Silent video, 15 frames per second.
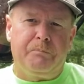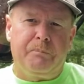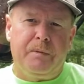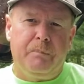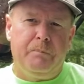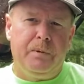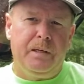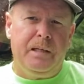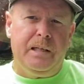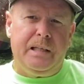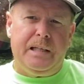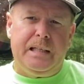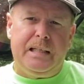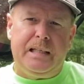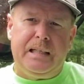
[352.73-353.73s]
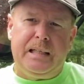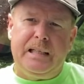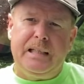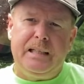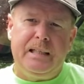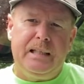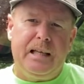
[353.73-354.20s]
But
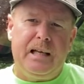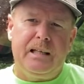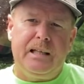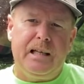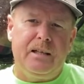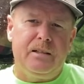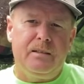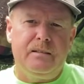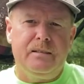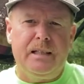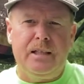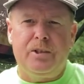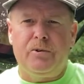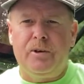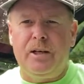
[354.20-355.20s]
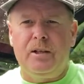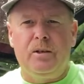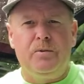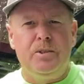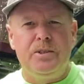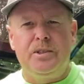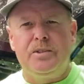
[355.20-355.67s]
that trailer
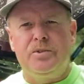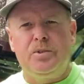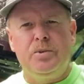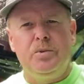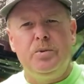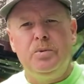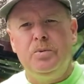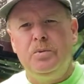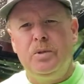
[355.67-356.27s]
was just too